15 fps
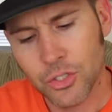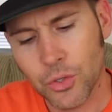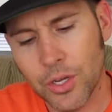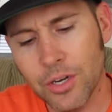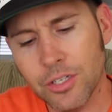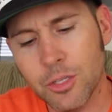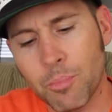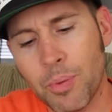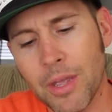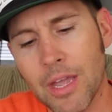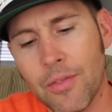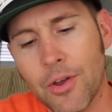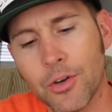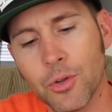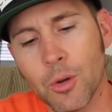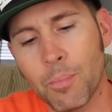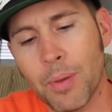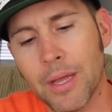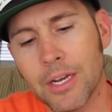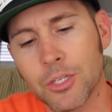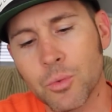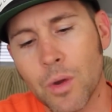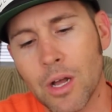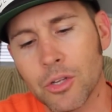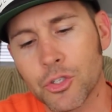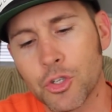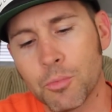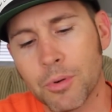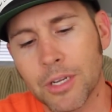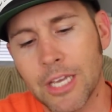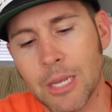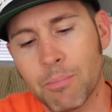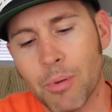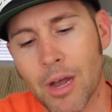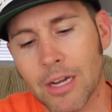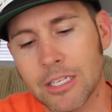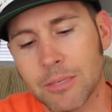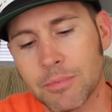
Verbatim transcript: So here's the pin. They're doing a pin as well. Super Geek Box,